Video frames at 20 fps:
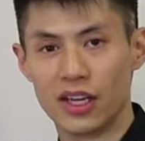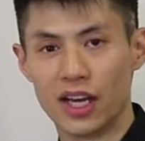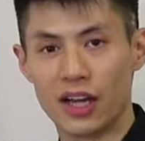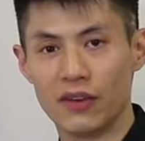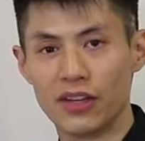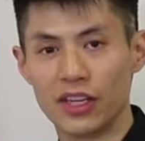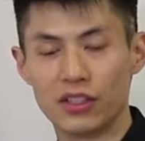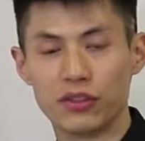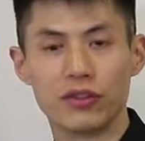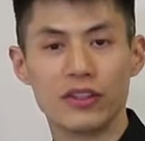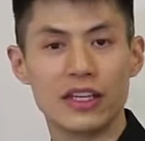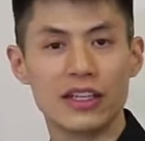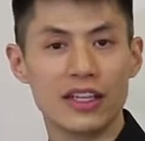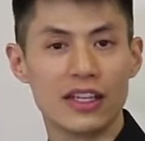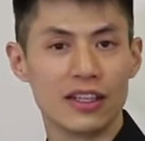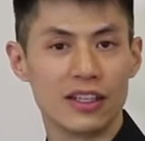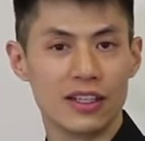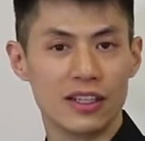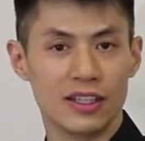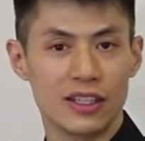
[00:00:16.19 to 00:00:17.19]
I've had
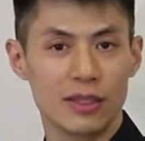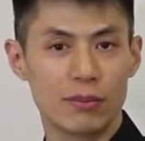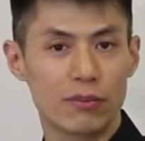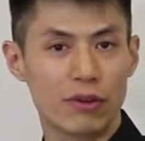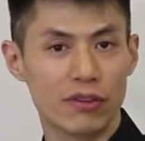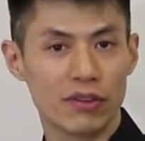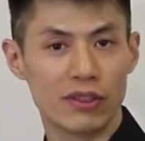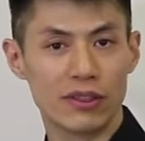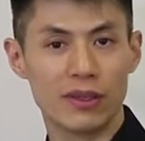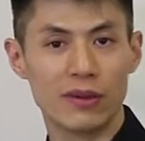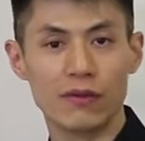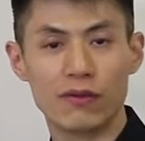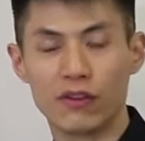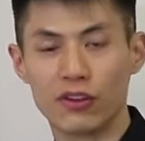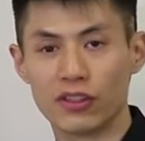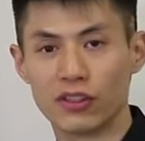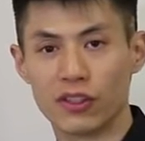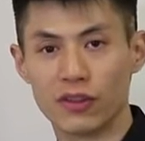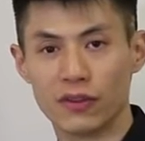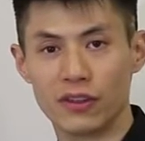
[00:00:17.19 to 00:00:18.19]
training in both of them
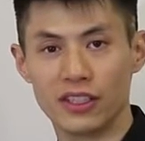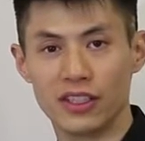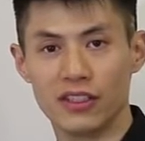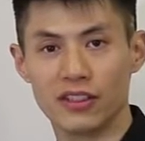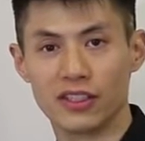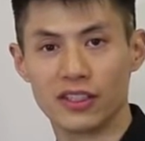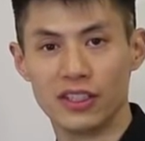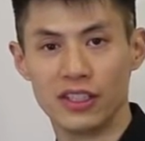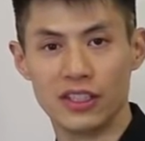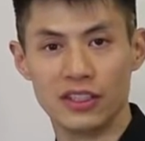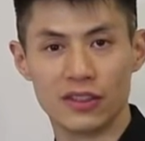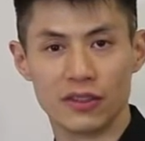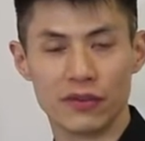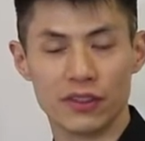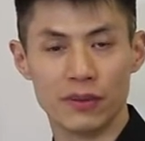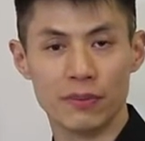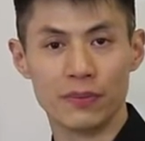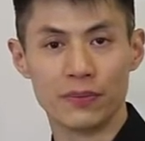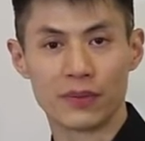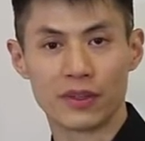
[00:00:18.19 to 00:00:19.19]
for several years, each of
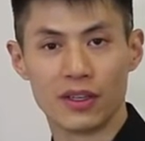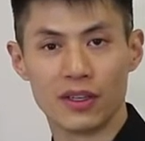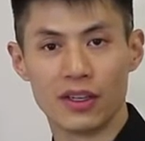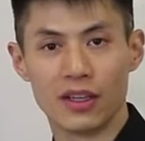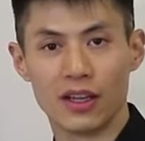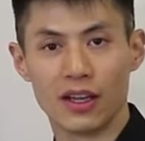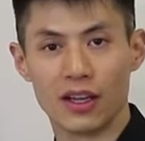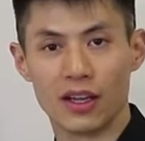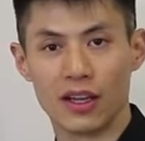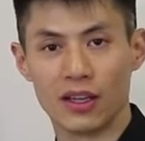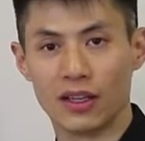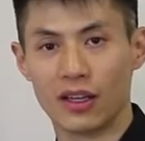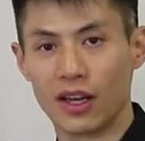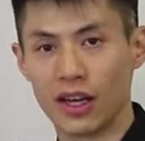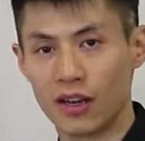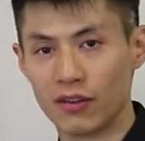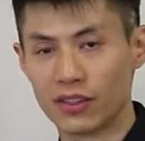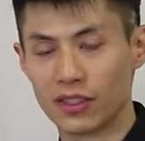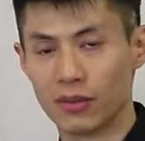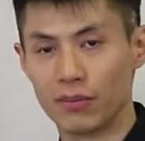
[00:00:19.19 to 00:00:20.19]
them, and
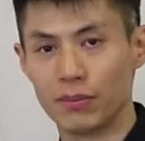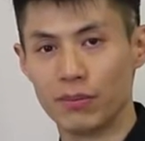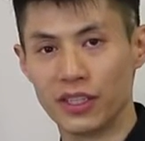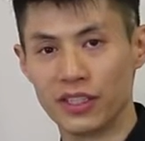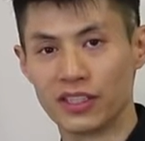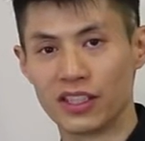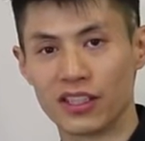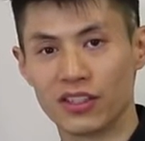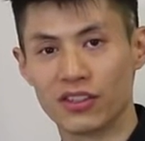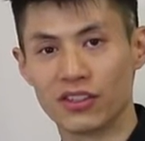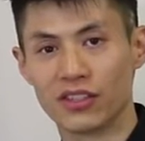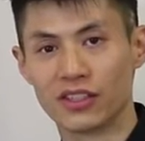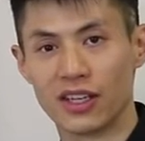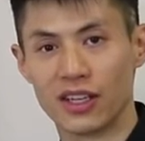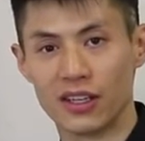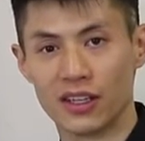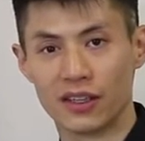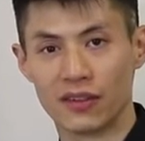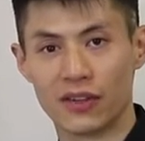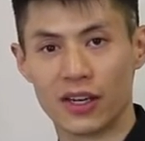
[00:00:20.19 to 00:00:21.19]
I have some basic
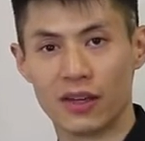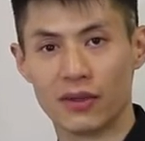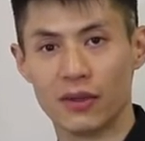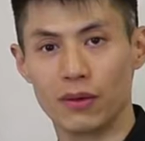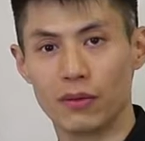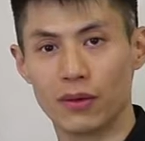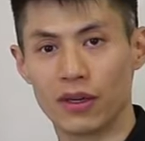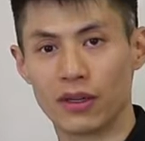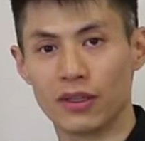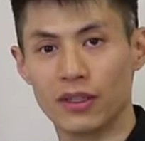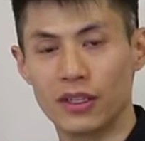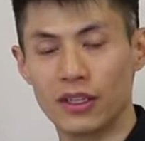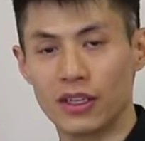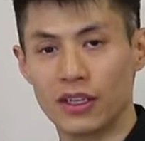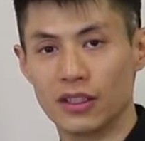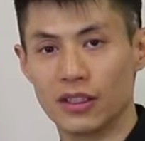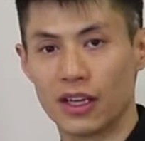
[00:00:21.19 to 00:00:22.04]
understanding of how they work.